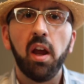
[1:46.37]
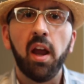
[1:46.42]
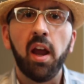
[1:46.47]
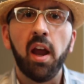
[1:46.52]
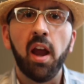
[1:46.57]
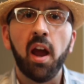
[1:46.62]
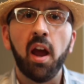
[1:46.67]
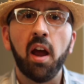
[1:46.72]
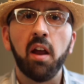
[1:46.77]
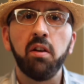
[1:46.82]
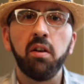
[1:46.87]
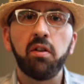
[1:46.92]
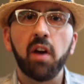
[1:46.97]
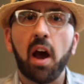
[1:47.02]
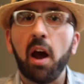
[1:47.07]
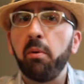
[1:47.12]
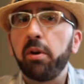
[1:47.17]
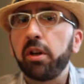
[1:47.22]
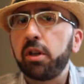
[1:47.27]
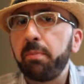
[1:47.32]
And
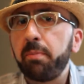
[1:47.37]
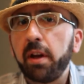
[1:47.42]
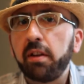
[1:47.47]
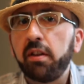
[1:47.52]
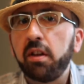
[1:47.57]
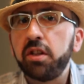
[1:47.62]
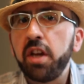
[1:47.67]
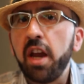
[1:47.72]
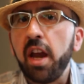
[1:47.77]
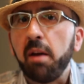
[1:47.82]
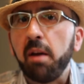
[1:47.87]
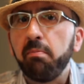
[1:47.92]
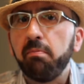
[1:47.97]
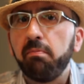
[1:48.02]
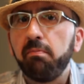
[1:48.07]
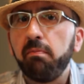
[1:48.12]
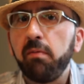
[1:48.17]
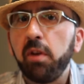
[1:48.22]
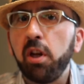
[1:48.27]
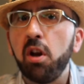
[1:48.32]
I would expect the same.
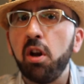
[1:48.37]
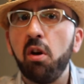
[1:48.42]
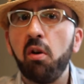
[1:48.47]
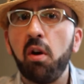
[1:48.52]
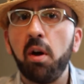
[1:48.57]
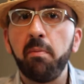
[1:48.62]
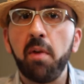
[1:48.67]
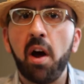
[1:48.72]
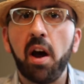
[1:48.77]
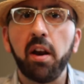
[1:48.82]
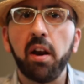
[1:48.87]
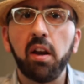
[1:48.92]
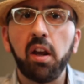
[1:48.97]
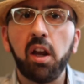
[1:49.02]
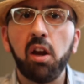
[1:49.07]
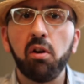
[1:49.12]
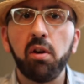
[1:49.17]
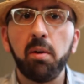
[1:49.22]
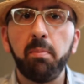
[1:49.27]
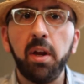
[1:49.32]
You know, I'm not
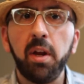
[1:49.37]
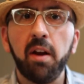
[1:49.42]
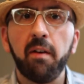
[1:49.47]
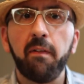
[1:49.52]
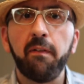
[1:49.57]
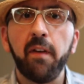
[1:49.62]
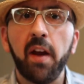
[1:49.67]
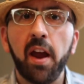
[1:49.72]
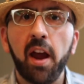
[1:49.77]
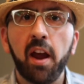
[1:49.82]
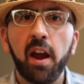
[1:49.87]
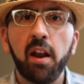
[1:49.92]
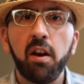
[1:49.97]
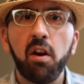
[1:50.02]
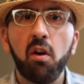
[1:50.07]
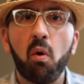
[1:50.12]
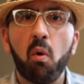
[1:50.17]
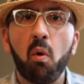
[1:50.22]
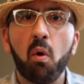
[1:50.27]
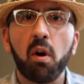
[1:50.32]
here to be a
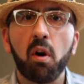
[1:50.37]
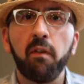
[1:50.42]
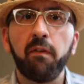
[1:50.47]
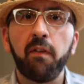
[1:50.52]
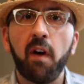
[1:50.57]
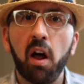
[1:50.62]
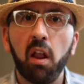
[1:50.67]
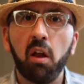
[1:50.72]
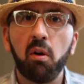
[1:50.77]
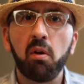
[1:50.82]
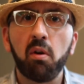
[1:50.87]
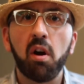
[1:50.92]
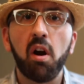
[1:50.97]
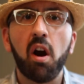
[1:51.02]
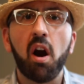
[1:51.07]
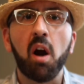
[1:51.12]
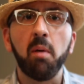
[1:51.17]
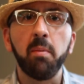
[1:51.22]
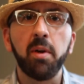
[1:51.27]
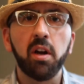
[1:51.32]
fan or a
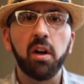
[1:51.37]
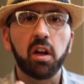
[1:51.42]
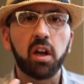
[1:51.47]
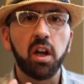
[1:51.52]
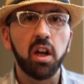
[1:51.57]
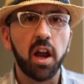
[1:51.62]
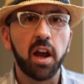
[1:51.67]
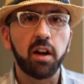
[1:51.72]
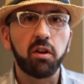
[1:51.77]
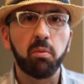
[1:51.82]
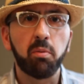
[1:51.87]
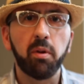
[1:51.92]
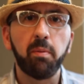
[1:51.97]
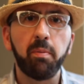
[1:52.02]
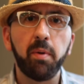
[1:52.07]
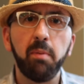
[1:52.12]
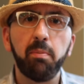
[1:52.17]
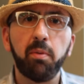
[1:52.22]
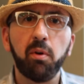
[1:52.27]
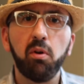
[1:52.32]
follower. I'm here to connect
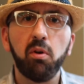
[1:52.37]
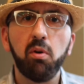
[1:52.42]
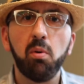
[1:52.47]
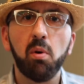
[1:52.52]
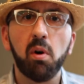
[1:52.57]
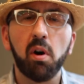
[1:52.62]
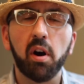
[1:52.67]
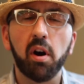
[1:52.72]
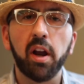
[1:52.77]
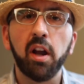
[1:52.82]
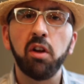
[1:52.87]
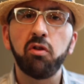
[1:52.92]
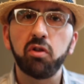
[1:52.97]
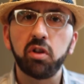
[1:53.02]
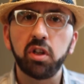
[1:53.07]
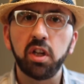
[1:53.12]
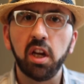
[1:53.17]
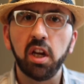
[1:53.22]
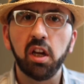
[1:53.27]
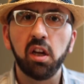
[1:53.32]
with people who are
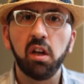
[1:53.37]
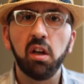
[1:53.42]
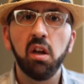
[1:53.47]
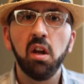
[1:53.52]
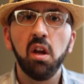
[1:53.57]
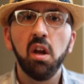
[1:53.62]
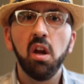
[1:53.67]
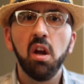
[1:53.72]
interesting,